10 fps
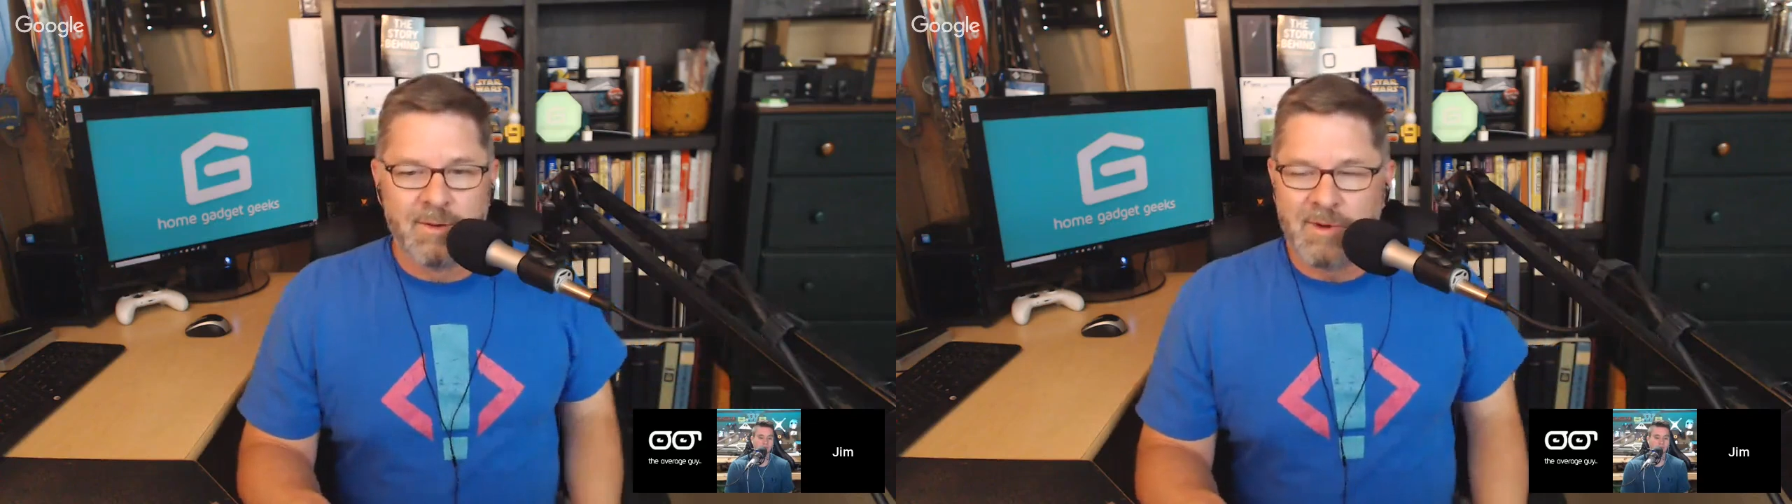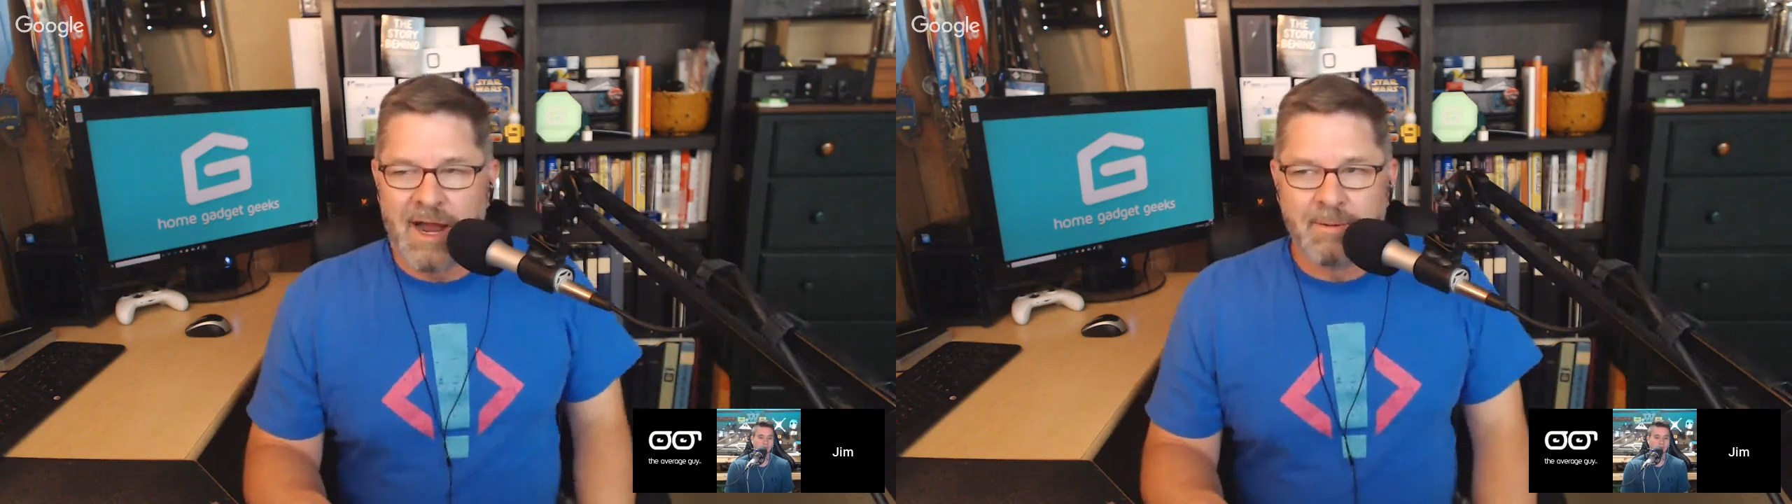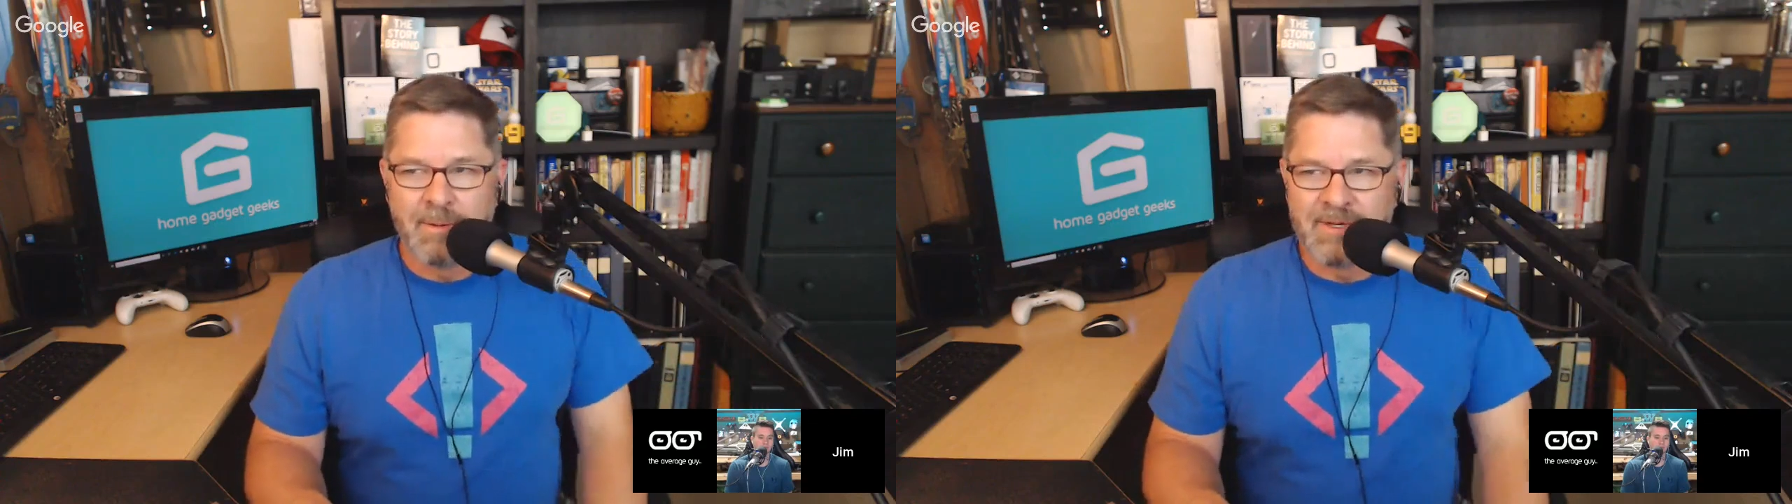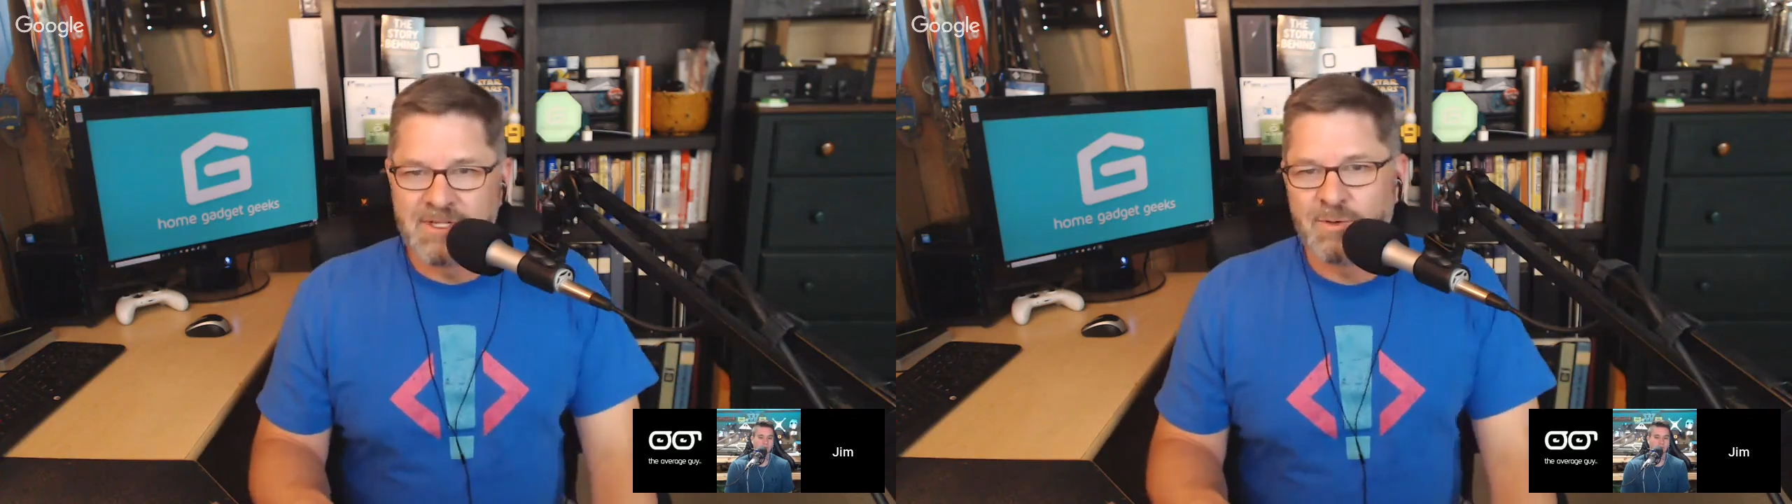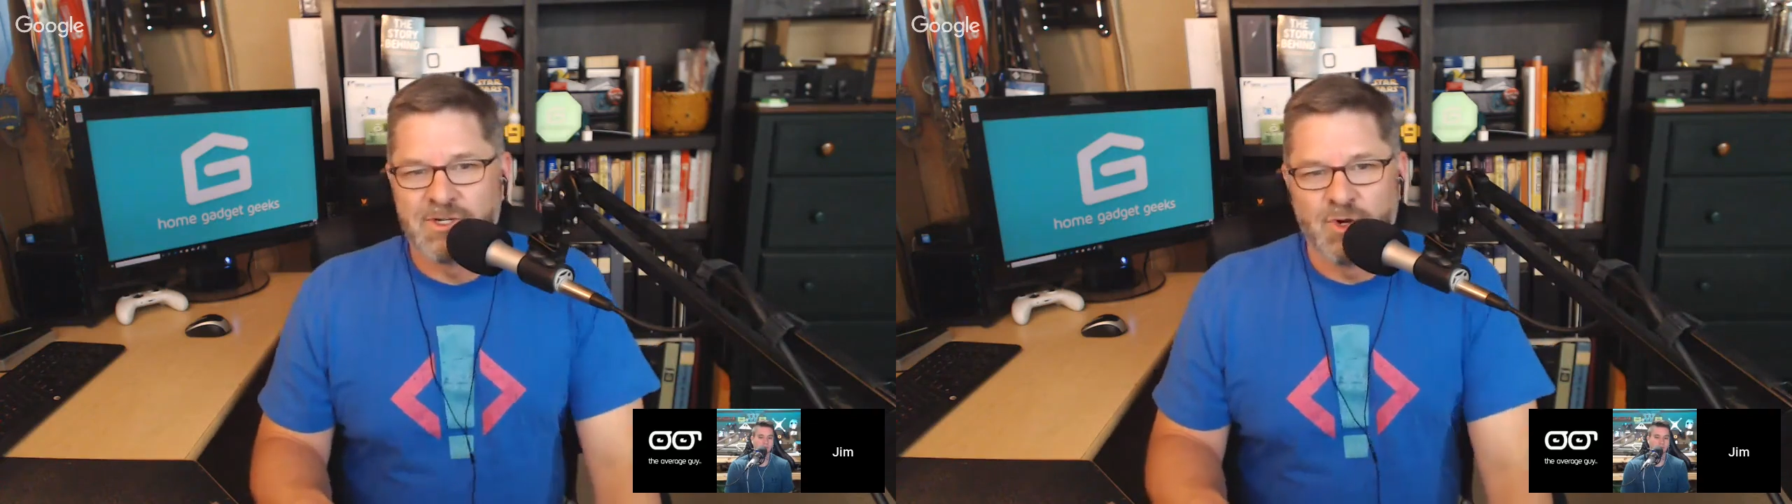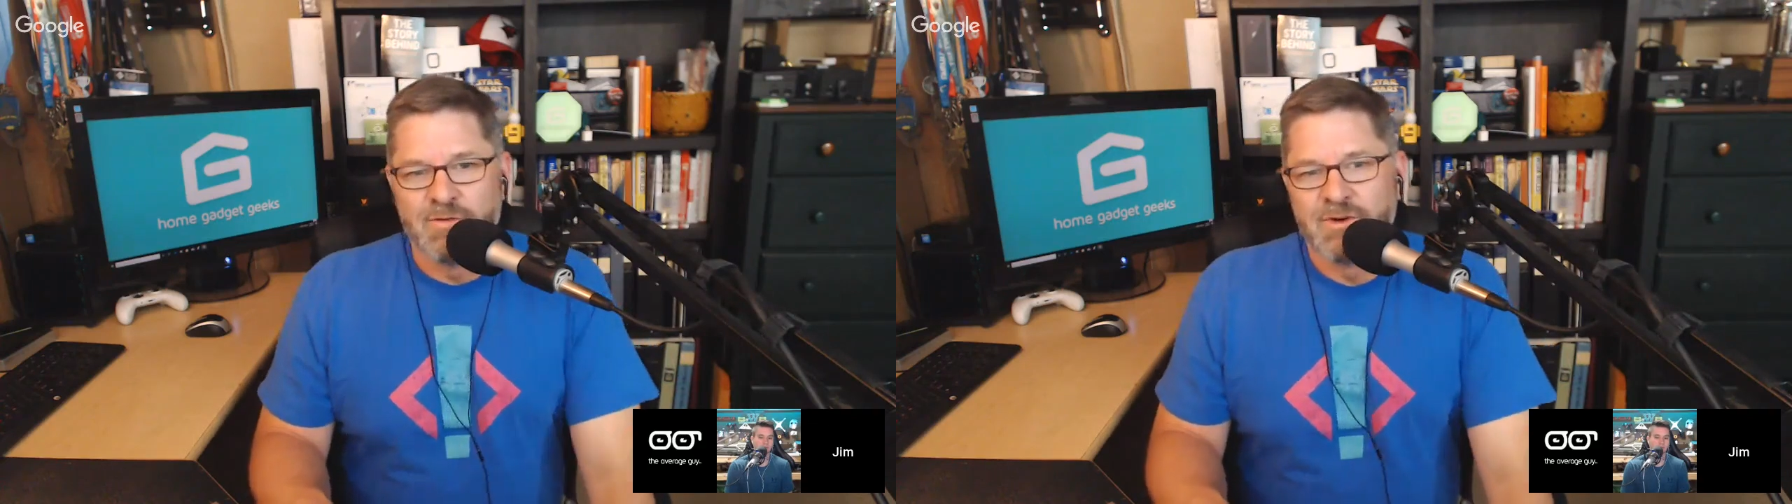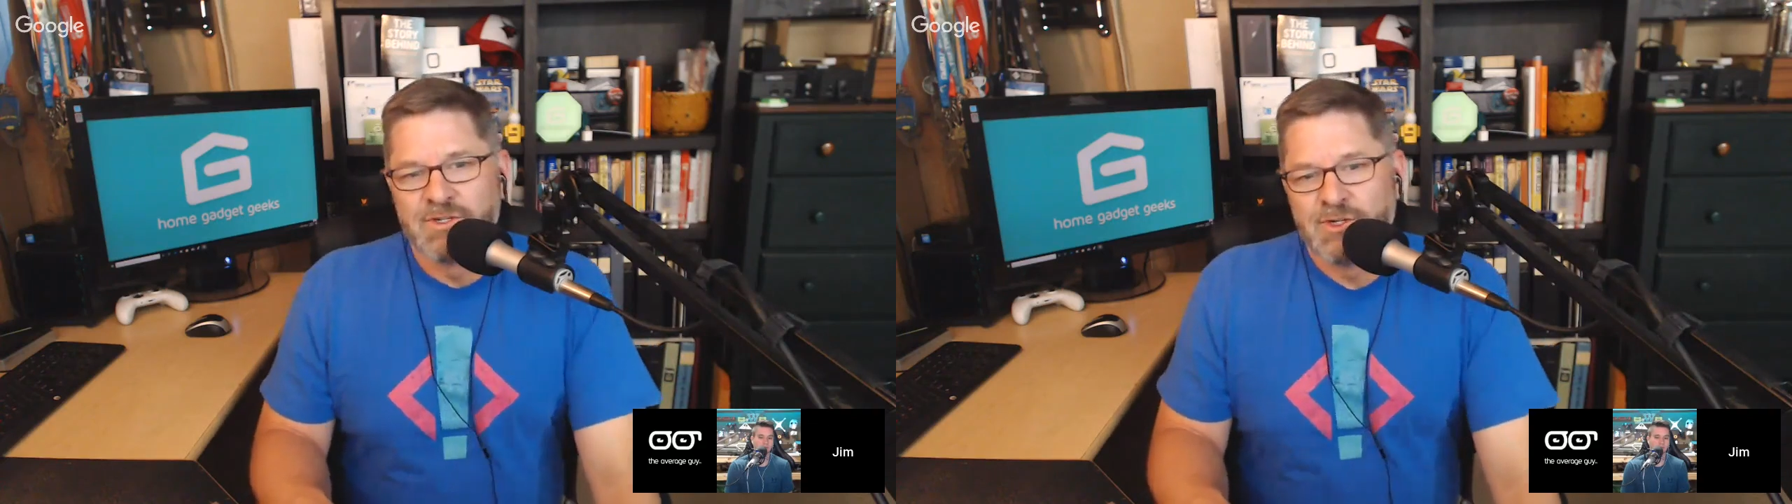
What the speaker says: probably switch over